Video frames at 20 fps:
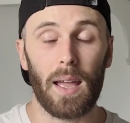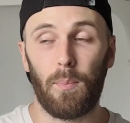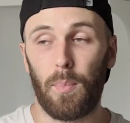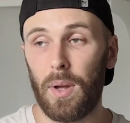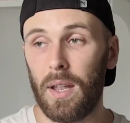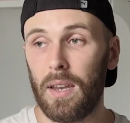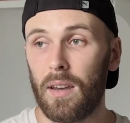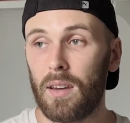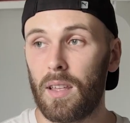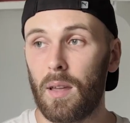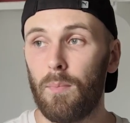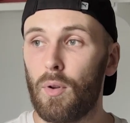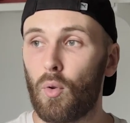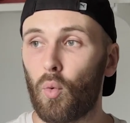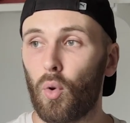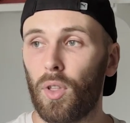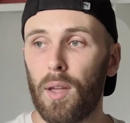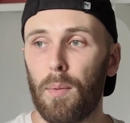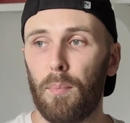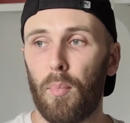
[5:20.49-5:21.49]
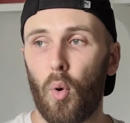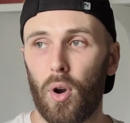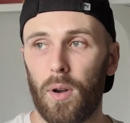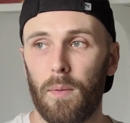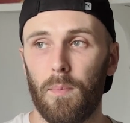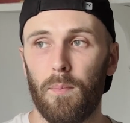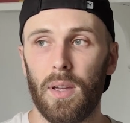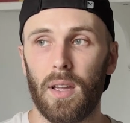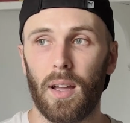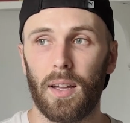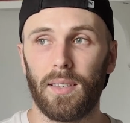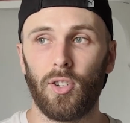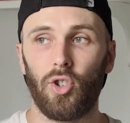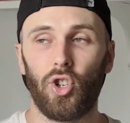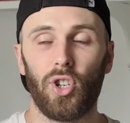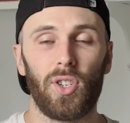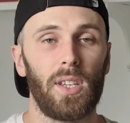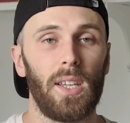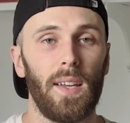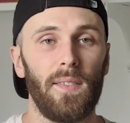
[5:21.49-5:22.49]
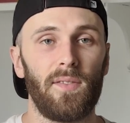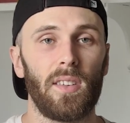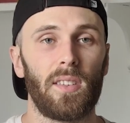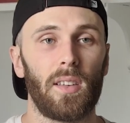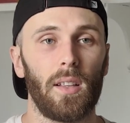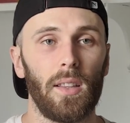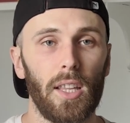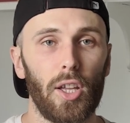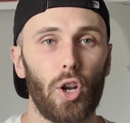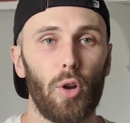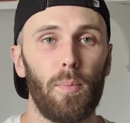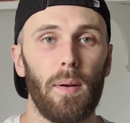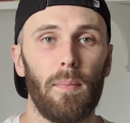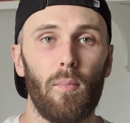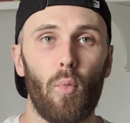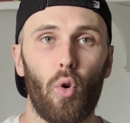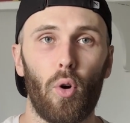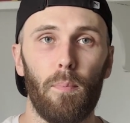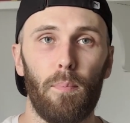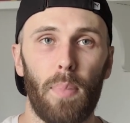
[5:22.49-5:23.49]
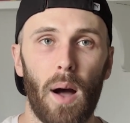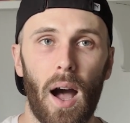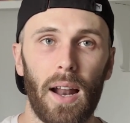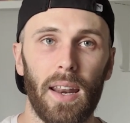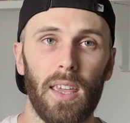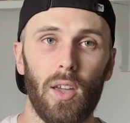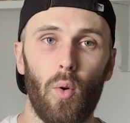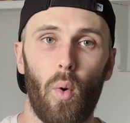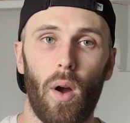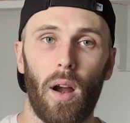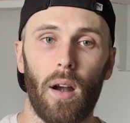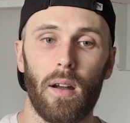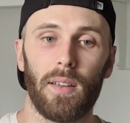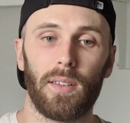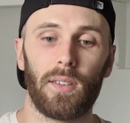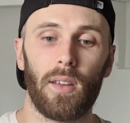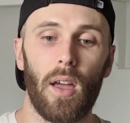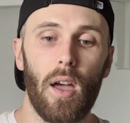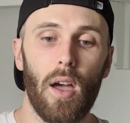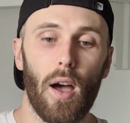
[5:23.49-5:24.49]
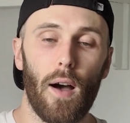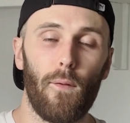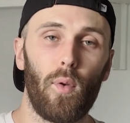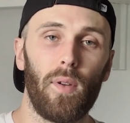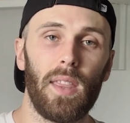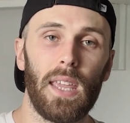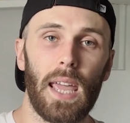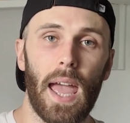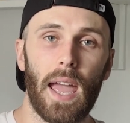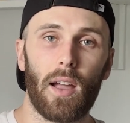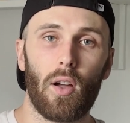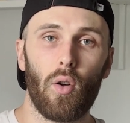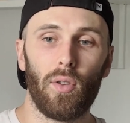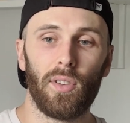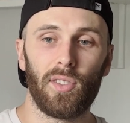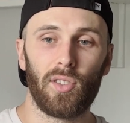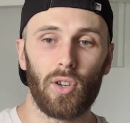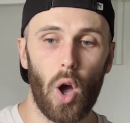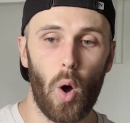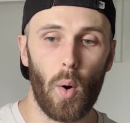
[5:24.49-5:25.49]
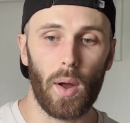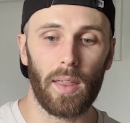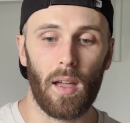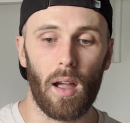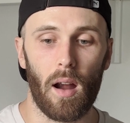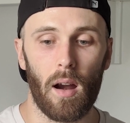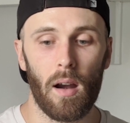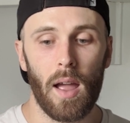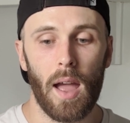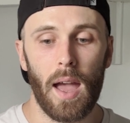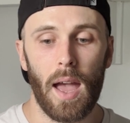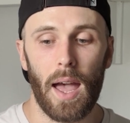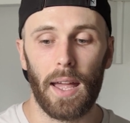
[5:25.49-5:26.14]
opinion, can be really important because it just gives us a little bit more body awareness of when the ankle is going there,